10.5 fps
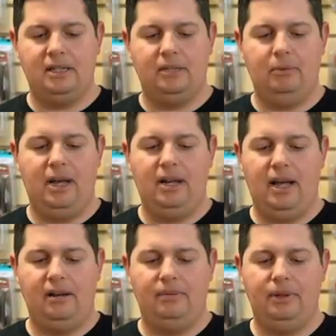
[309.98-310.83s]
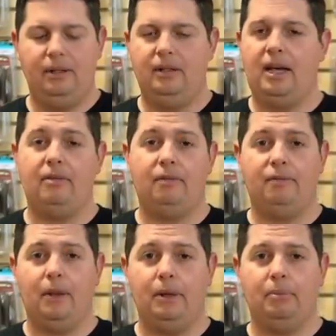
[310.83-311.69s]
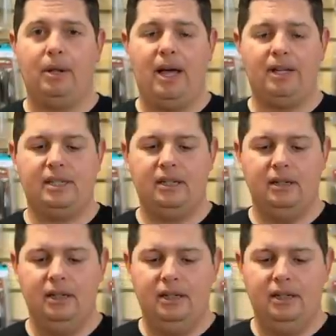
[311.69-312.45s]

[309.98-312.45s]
is they're made out of a floating plastic,